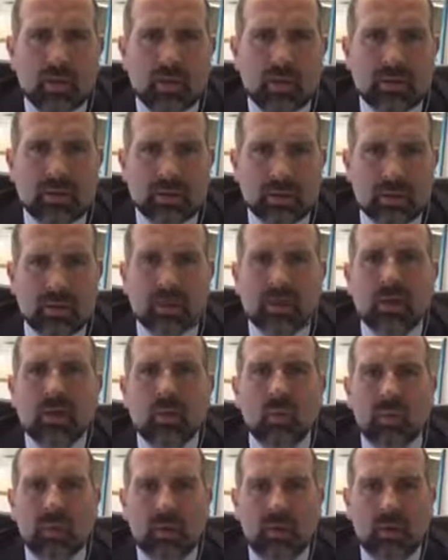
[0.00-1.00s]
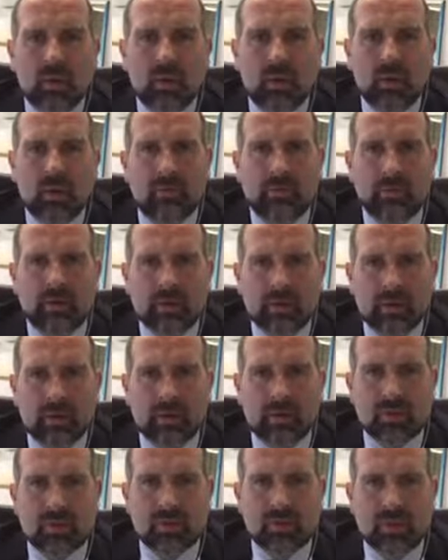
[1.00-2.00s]
Certainly a week after
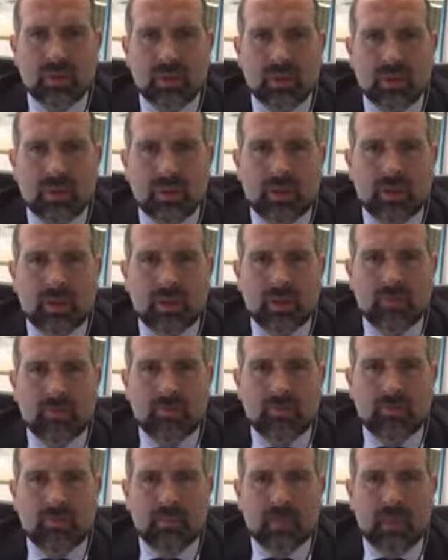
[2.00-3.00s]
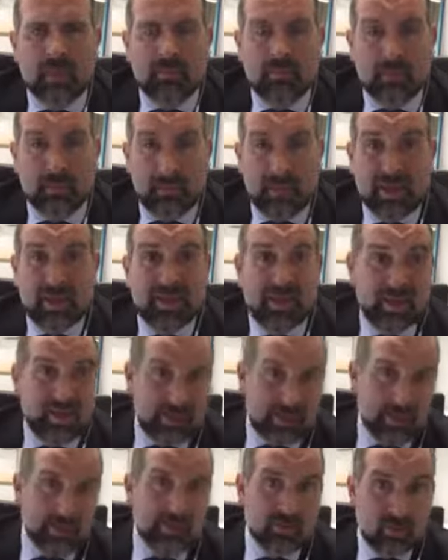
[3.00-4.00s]
surgery, I think backache
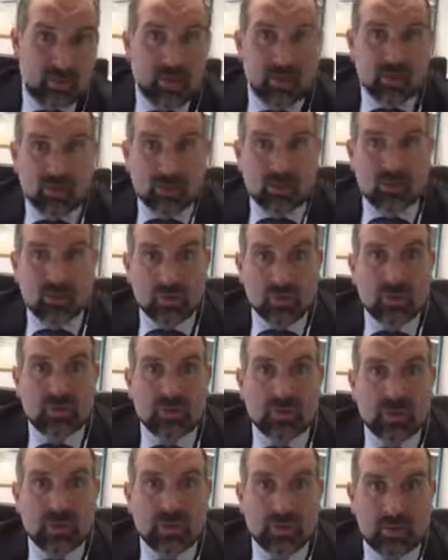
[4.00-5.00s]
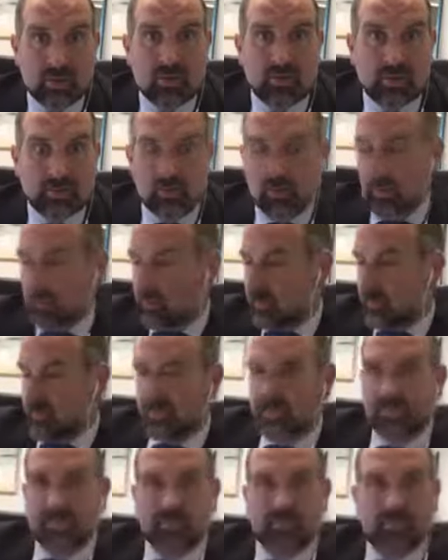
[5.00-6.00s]
is not unusual because you have,
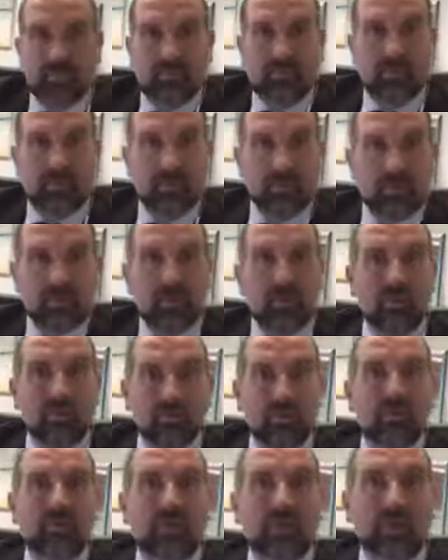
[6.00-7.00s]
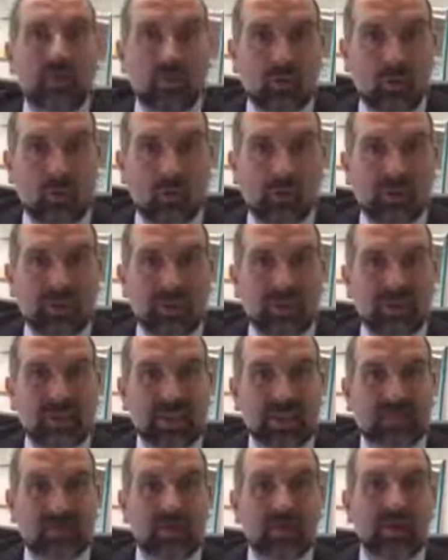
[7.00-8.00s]
first off, you've been on the operating
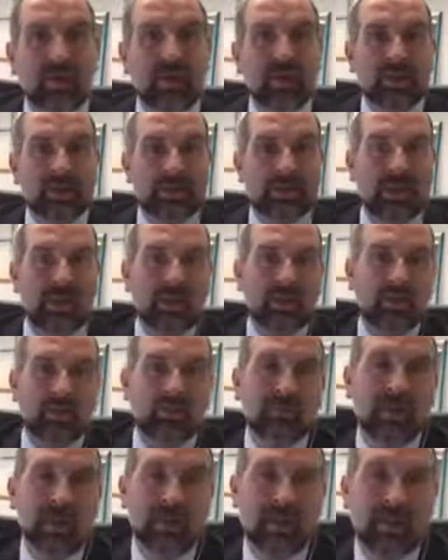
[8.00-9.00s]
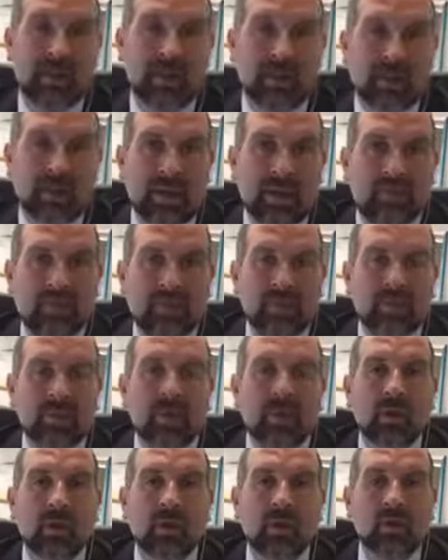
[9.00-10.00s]
table, and Kate, you've had a lift
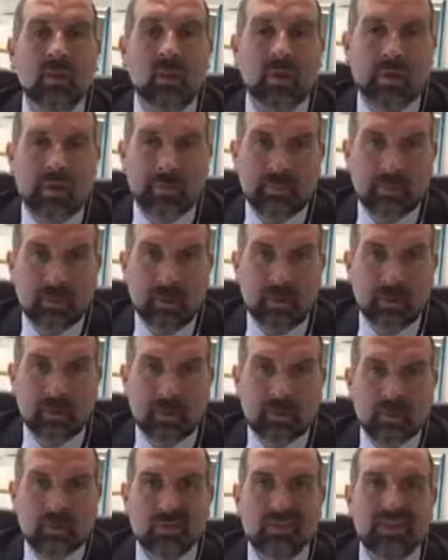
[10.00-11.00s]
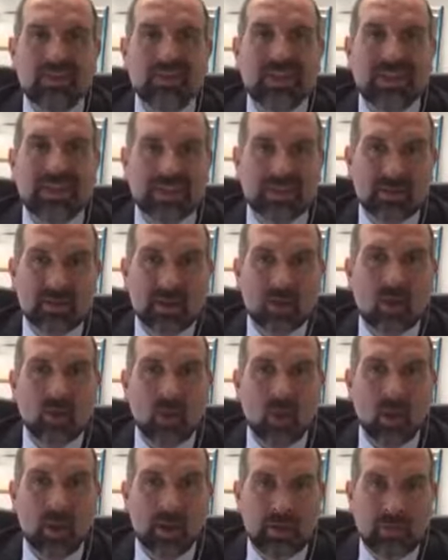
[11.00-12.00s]
with implants, which takes a
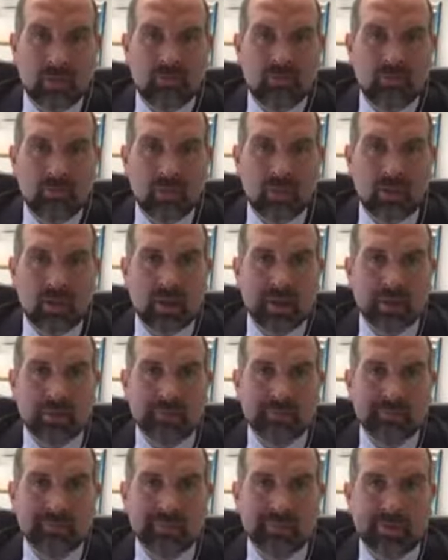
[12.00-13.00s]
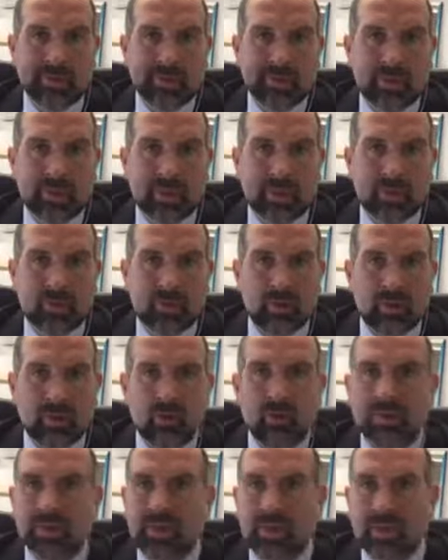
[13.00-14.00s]
while. Like, I don't know how long it
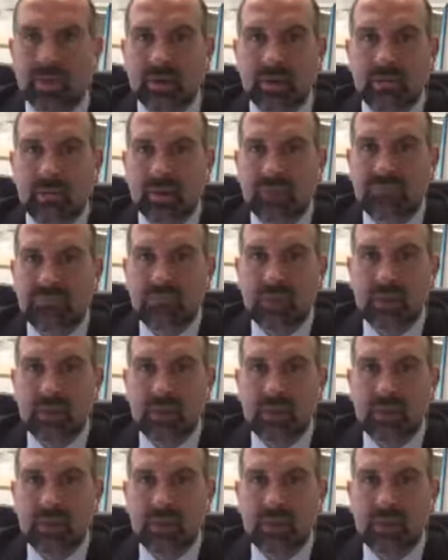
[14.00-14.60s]
would have taken, but